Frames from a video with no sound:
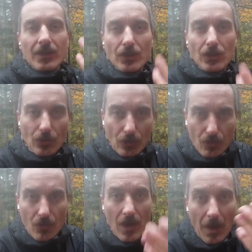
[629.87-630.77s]

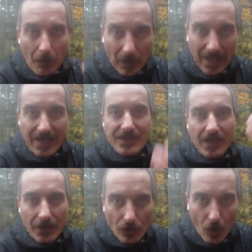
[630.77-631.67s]
you place
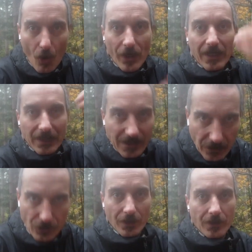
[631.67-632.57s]
your
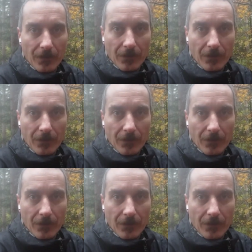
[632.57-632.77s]
attention.